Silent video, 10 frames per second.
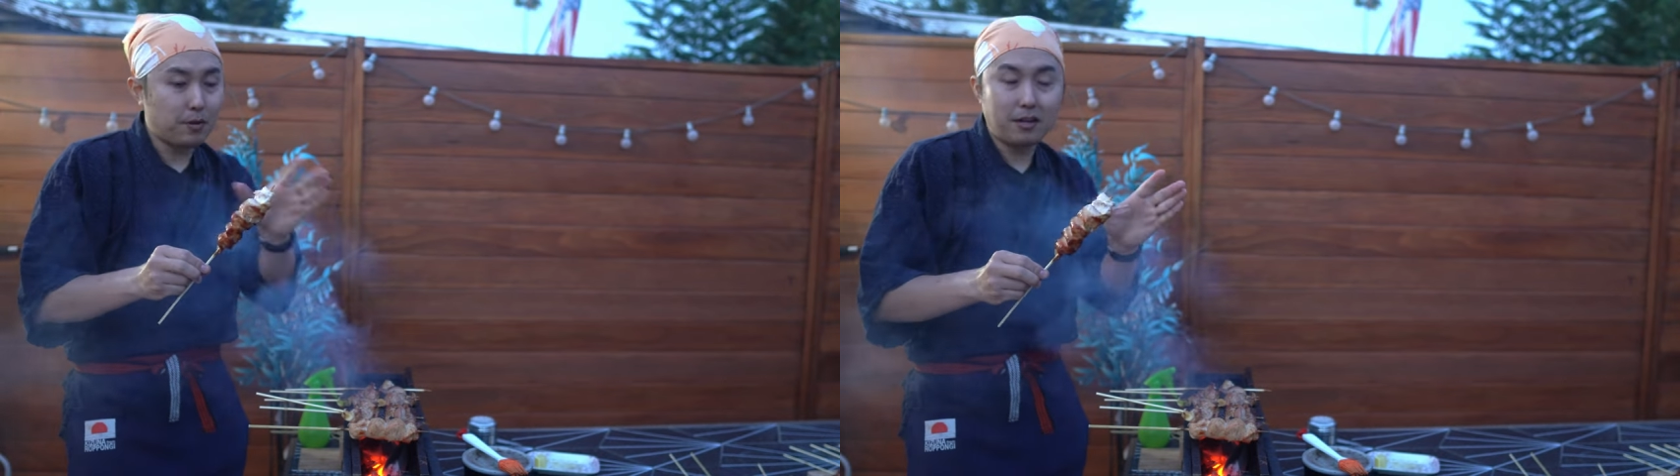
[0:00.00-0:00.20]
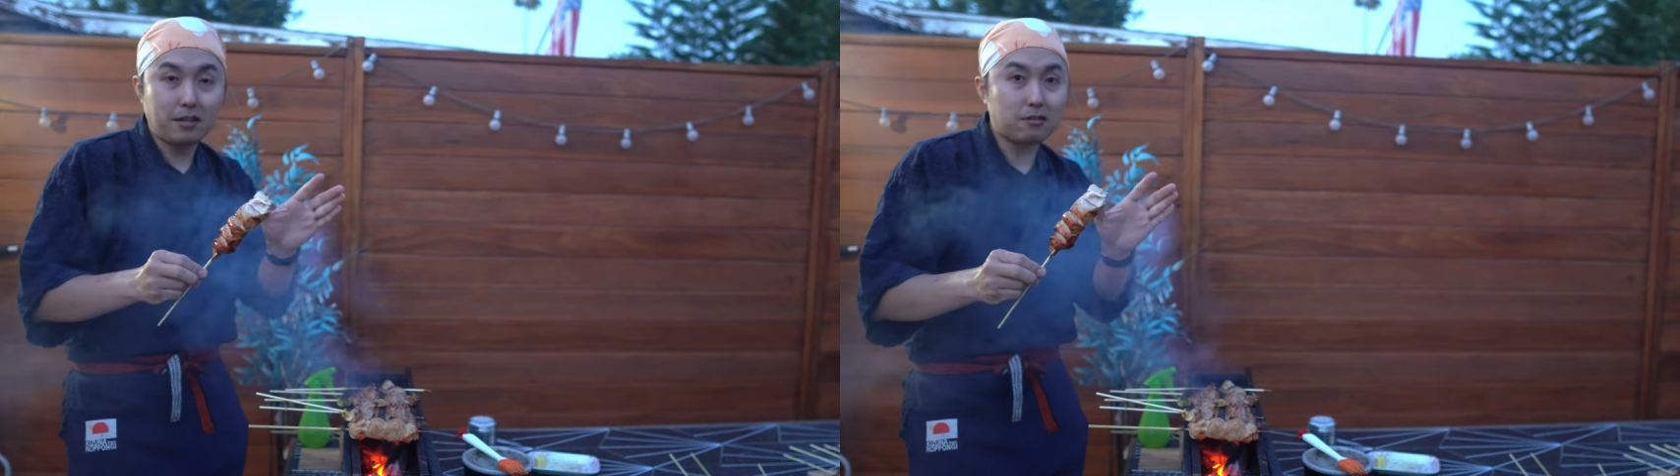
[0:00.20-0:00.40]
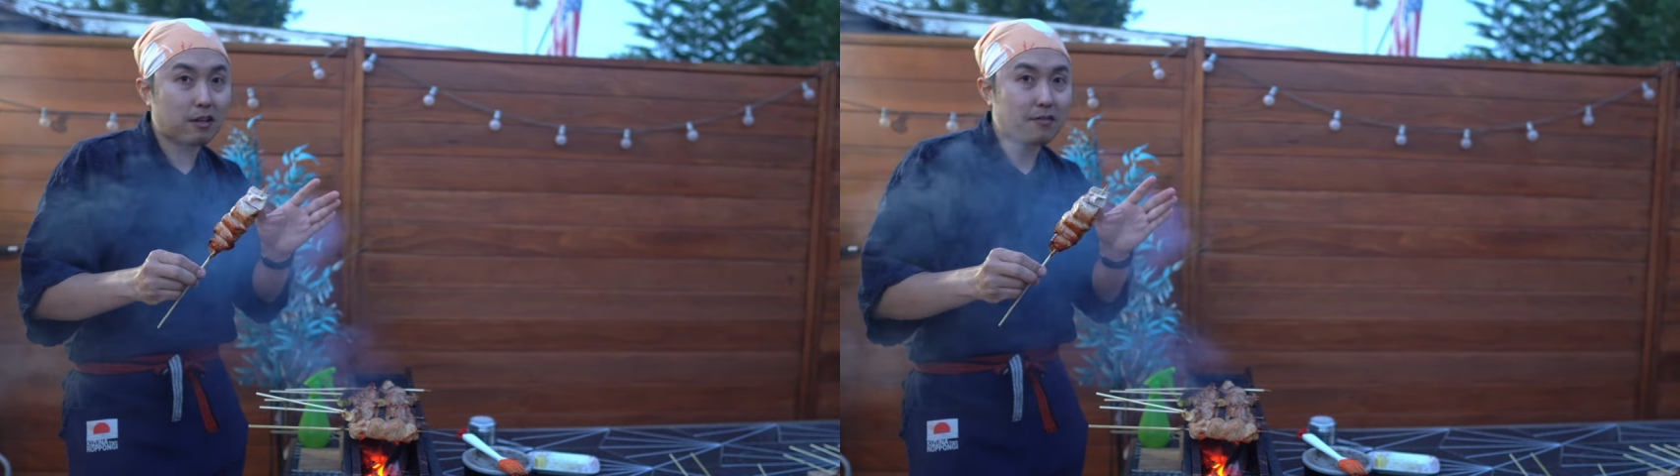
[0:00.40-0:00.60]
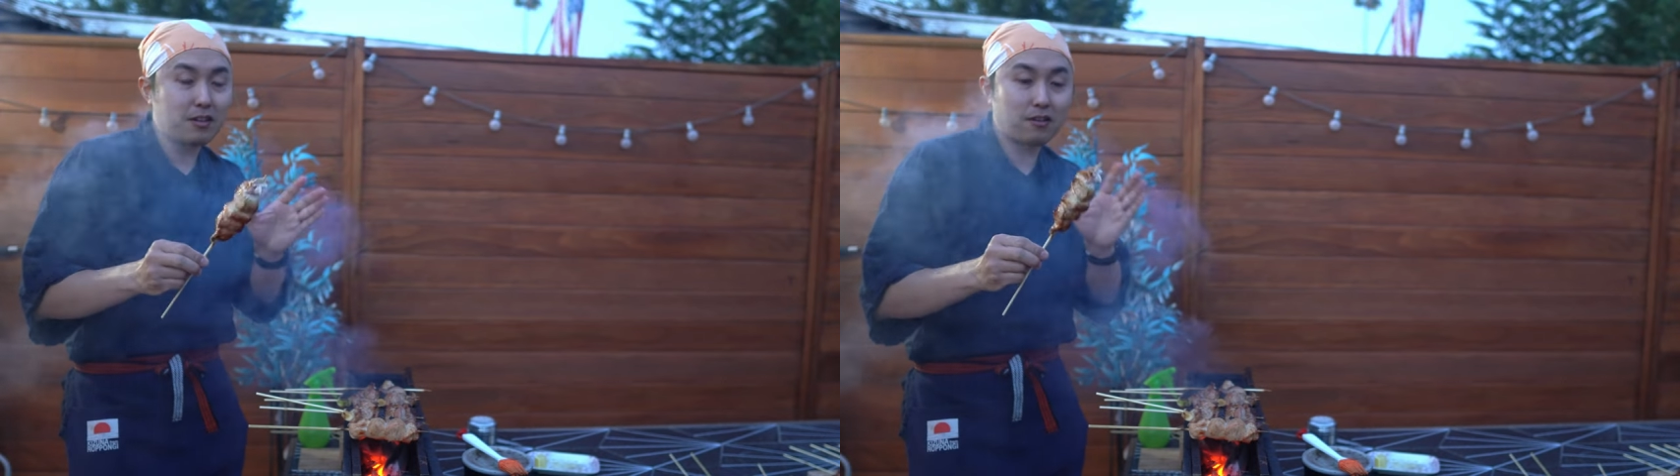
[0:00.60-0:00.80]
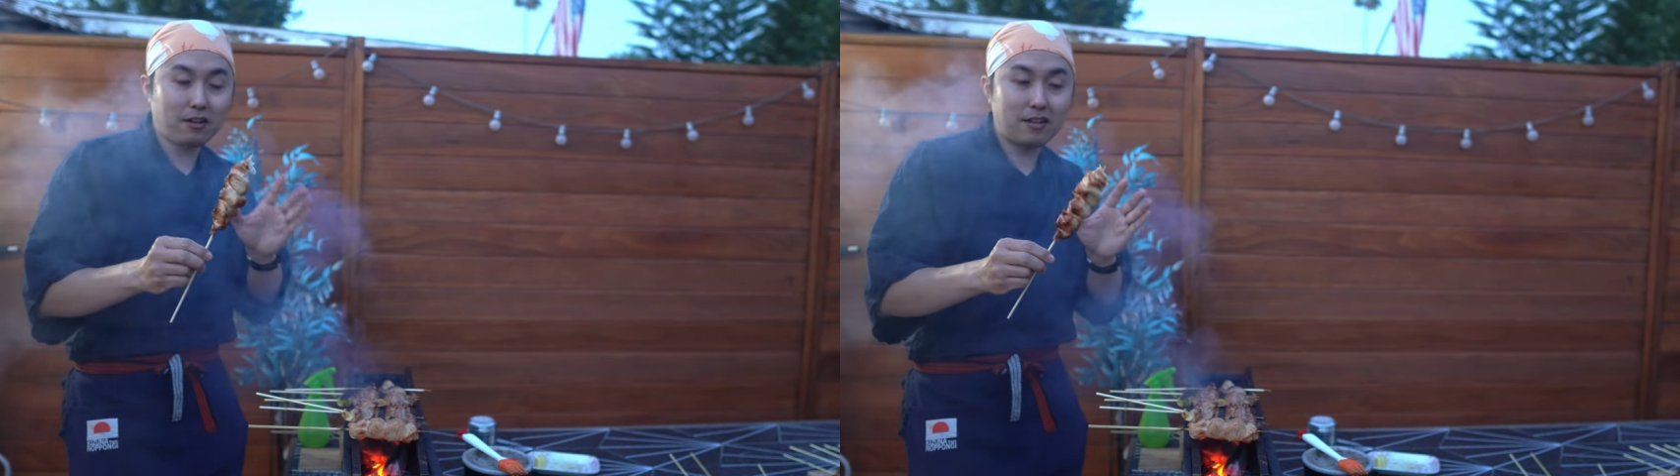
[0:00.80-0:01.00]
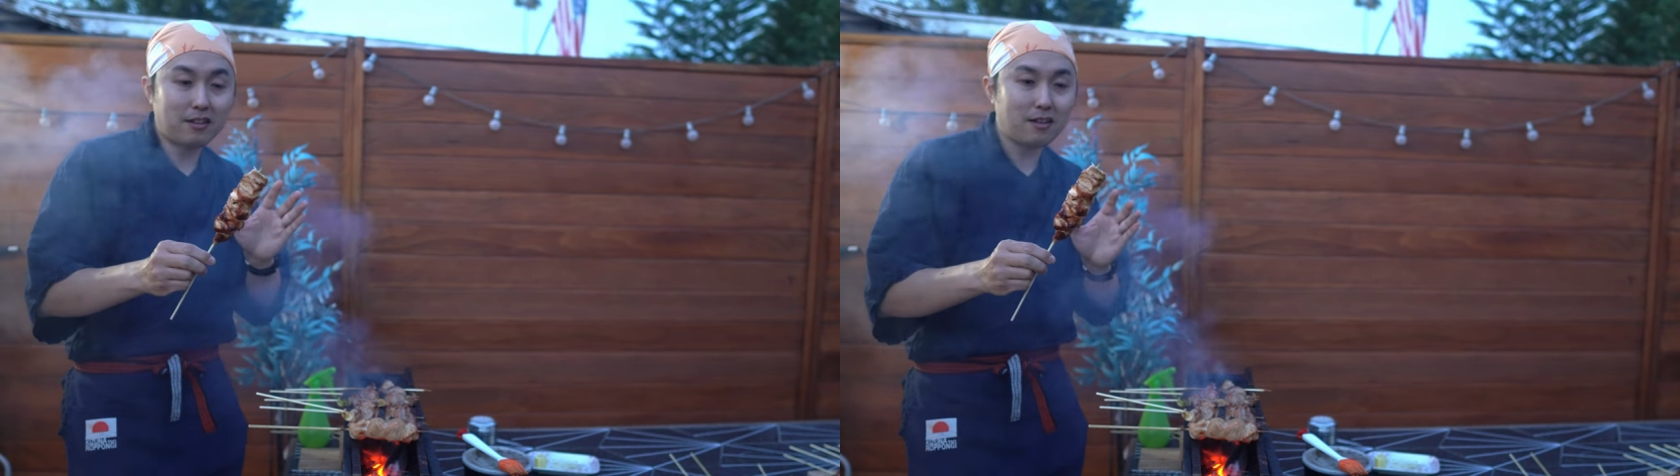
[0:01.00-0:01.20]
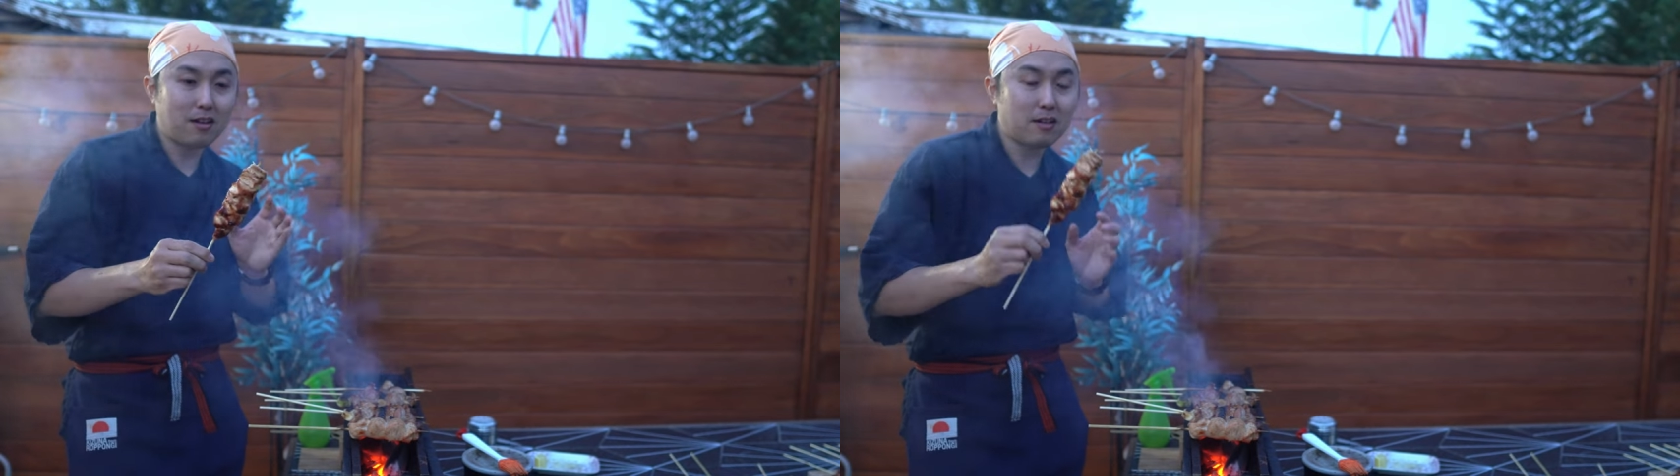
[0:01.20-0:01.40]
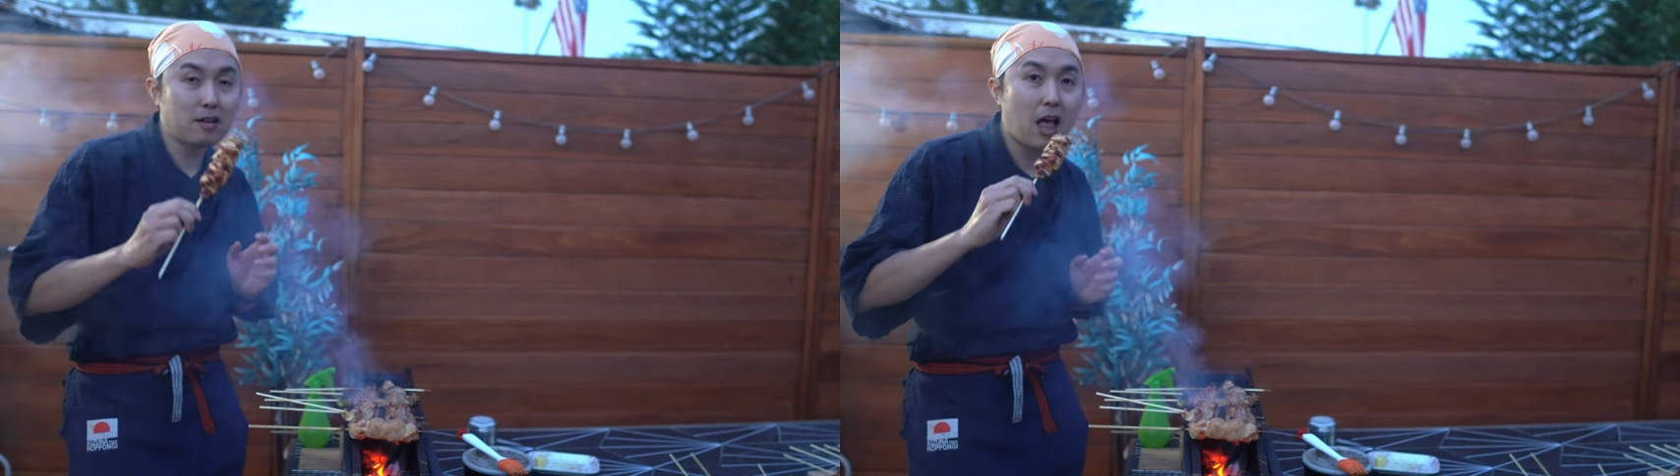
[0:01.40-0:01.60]
any gravy or anything
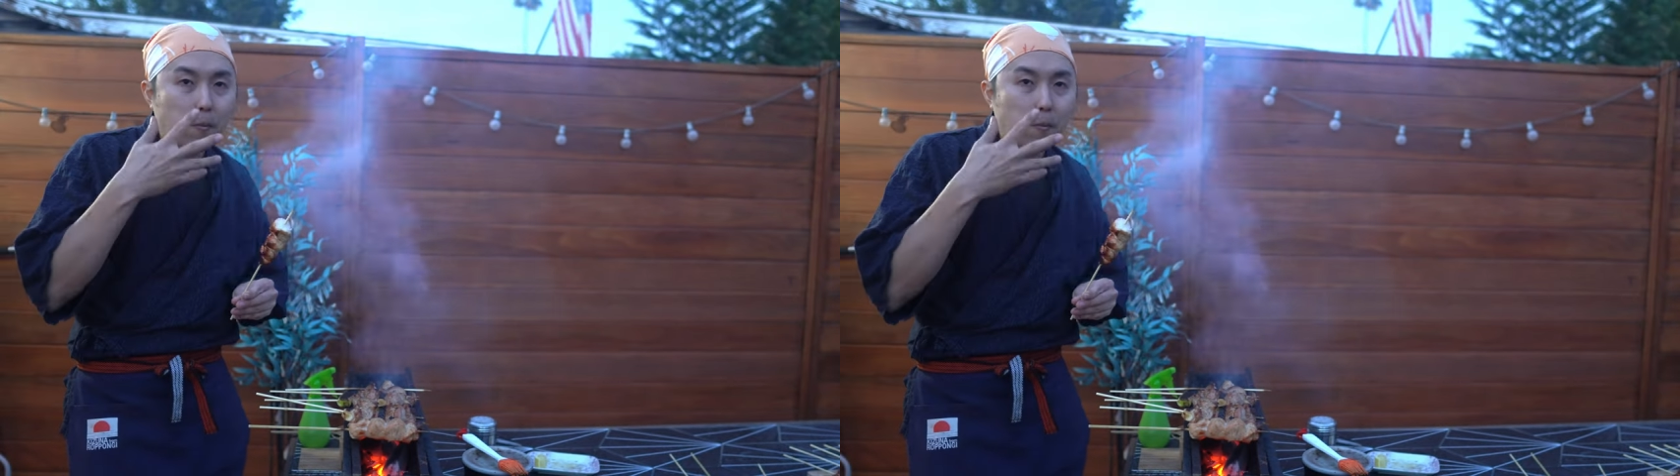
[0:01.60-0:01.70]
on it.